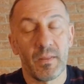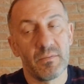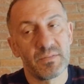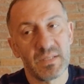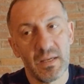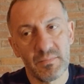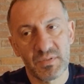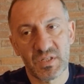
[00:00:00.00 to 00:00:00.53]
If
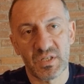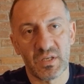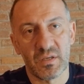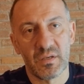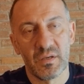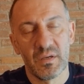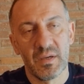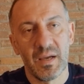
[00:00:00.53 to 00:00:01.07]

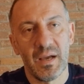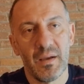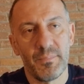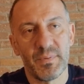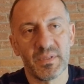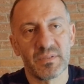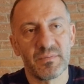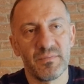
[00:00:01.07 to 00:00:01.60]
something
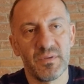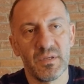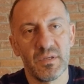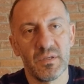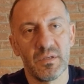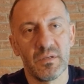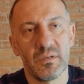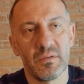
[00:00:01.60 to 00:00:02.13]
happens
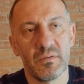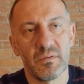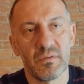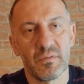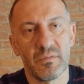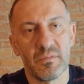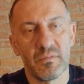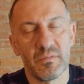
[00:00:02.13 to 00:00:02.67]

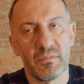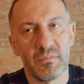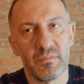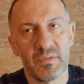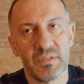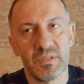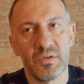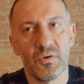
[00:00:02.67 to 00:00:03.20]

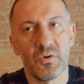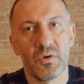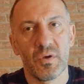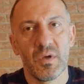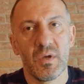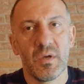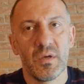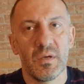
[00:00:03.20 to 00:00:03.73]
with your
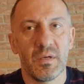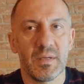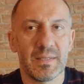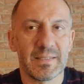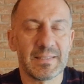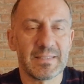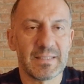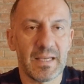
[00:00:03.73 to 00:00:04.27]

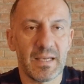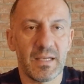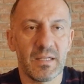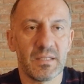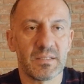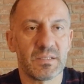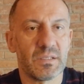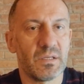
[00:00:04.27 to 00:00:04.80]

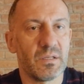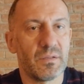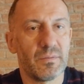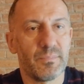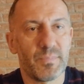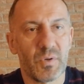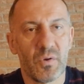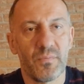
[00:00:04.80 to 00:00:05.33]
sales and
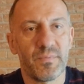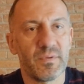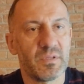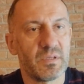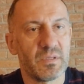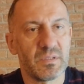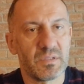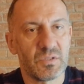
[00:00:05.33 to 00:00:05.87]

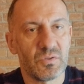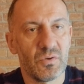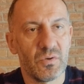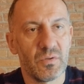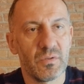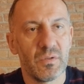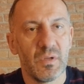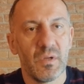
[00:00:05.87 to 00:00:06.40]
profit and so
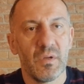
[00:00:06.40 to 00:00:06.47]
on,